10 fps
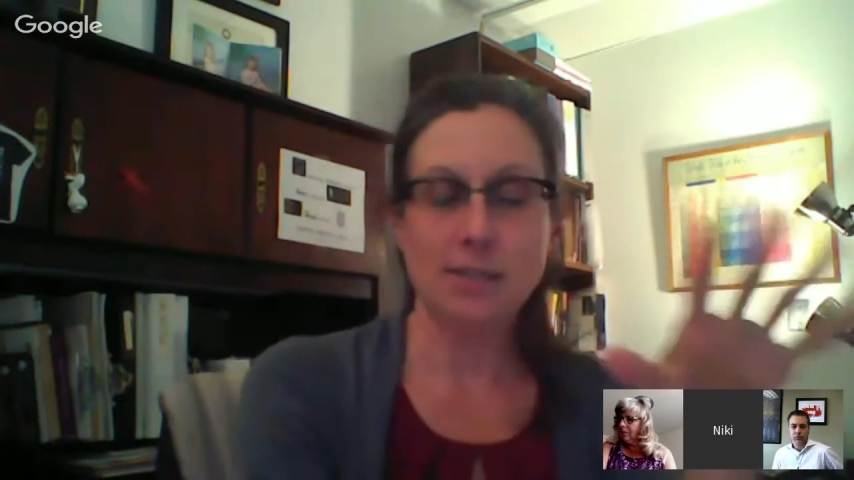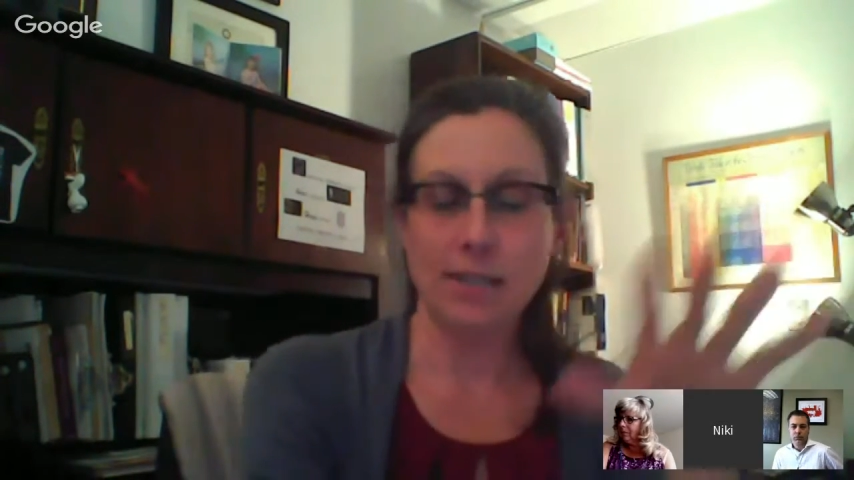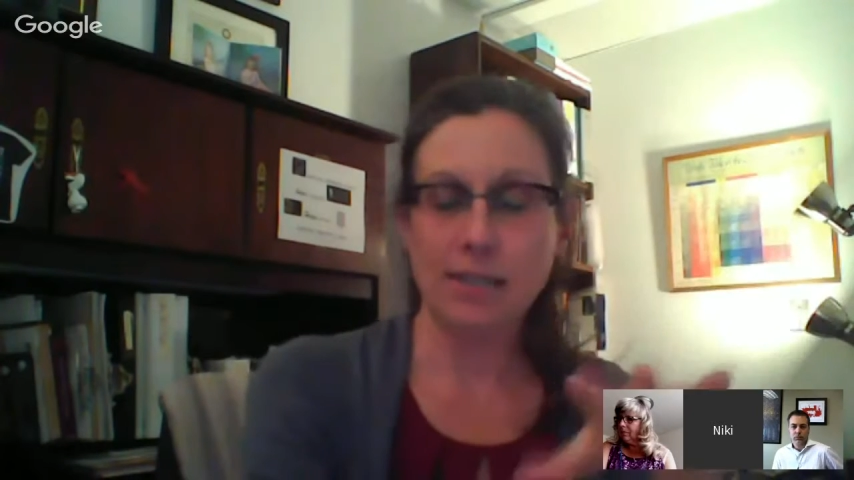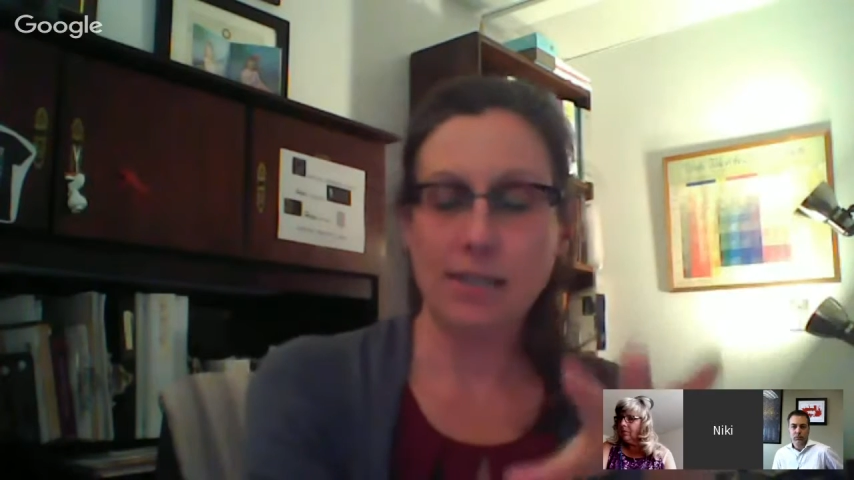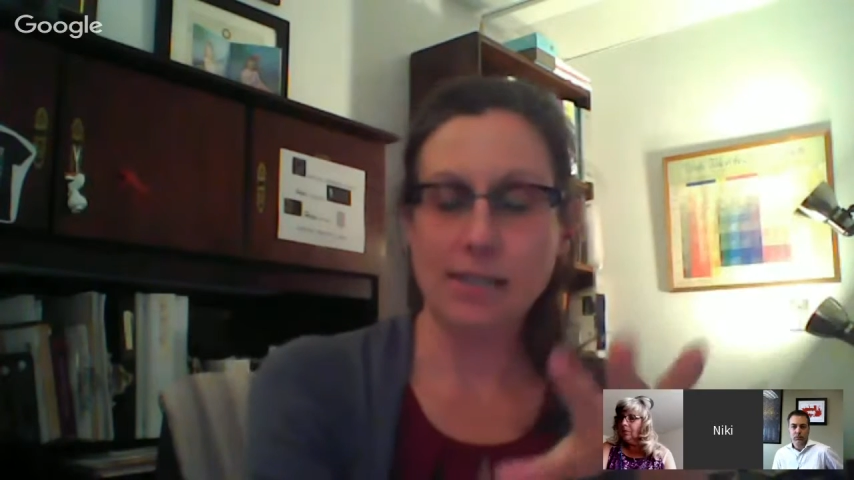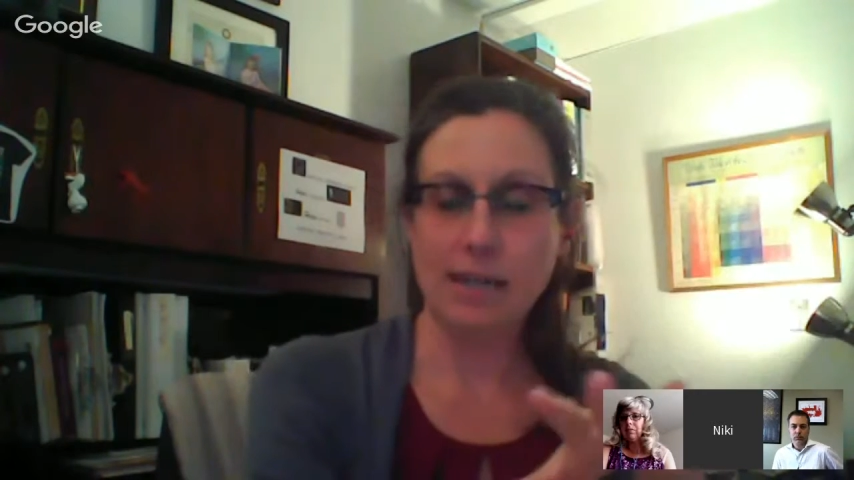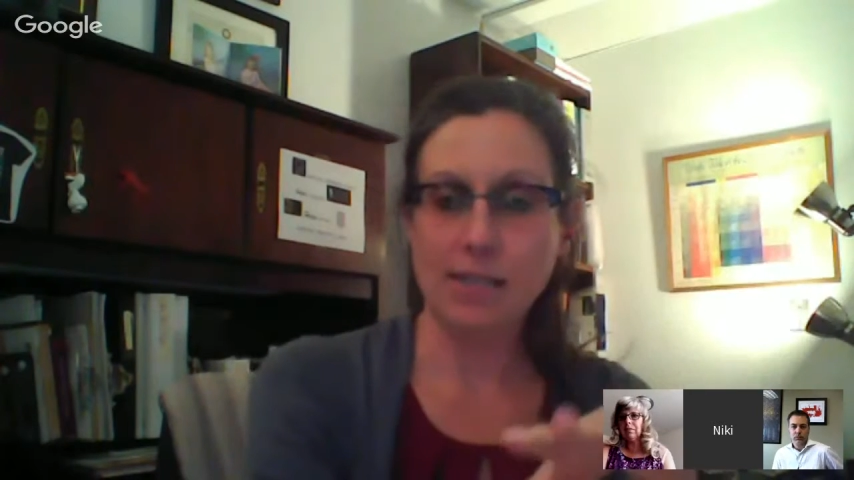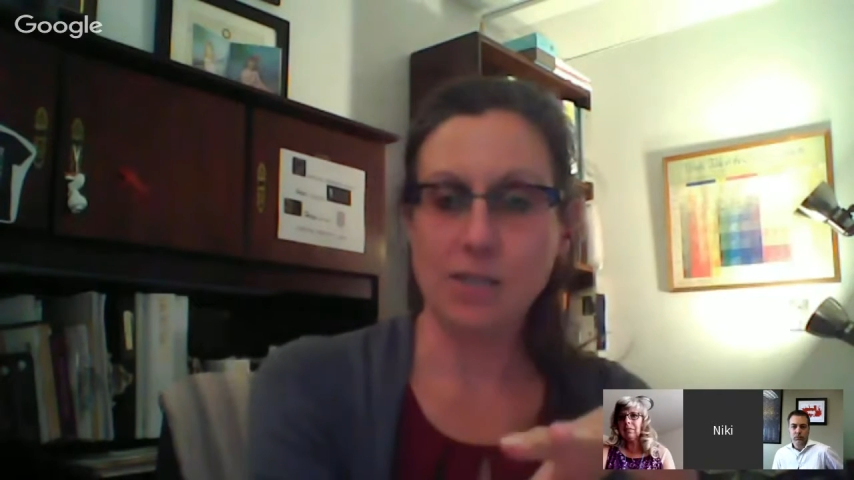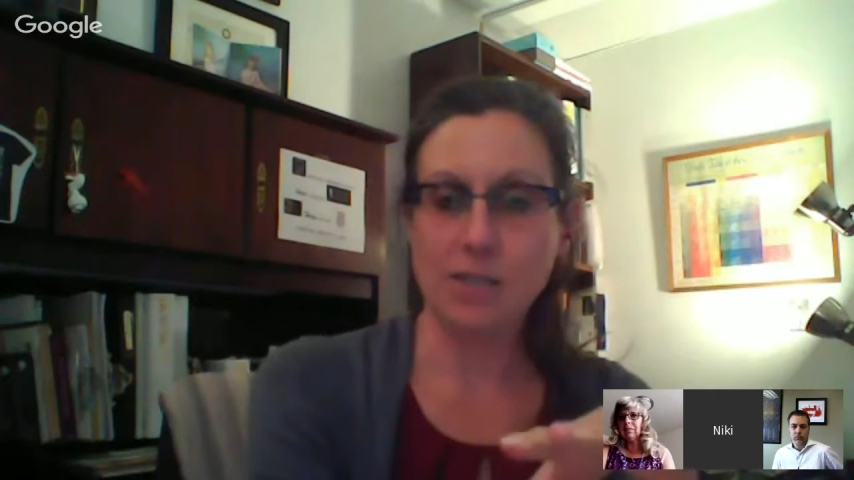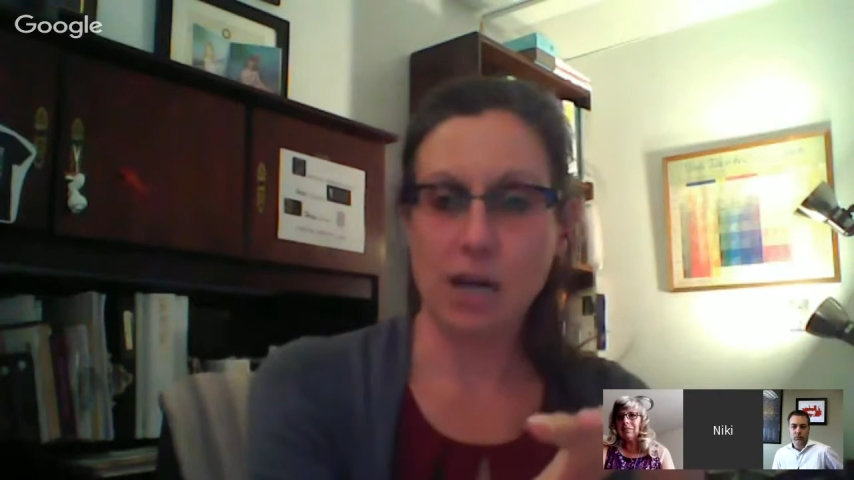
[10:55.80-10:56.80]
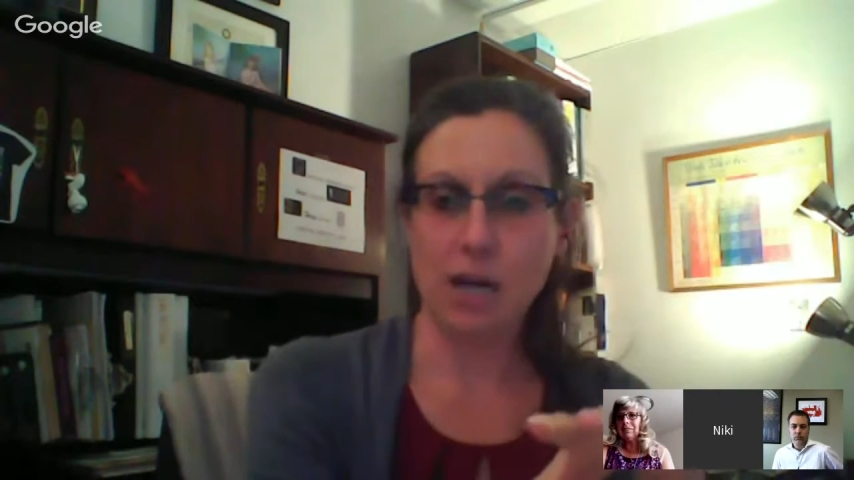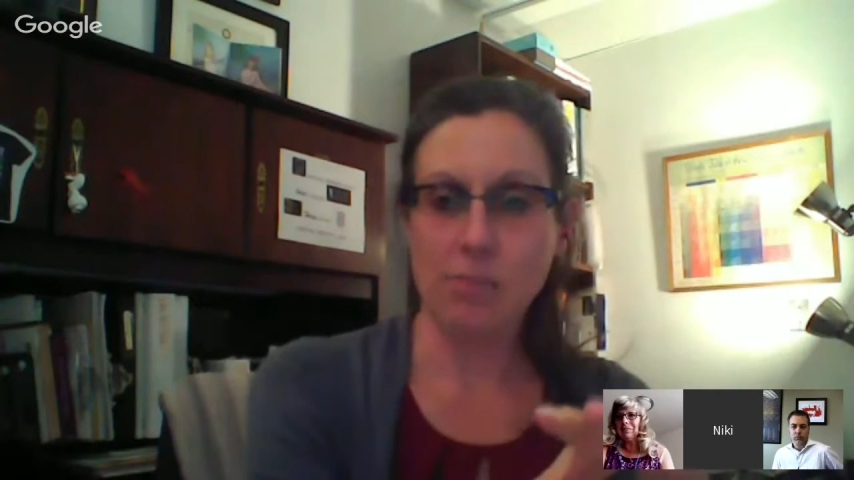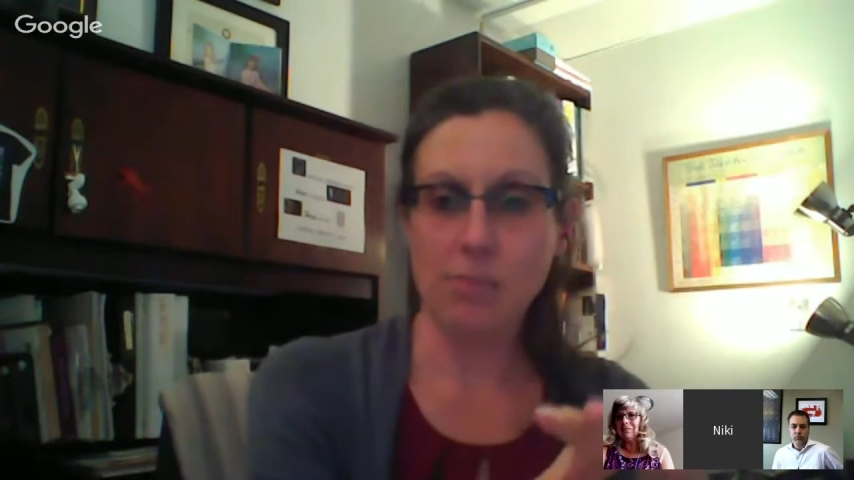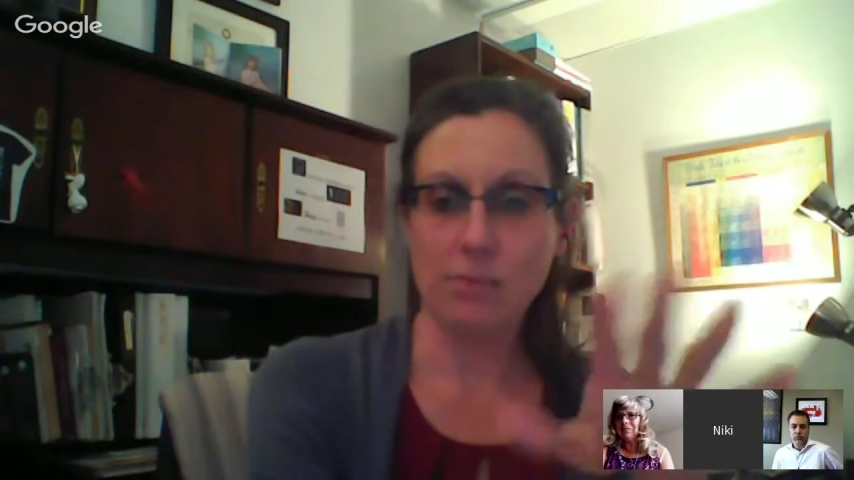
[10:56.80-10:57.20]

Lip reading: he does a nice job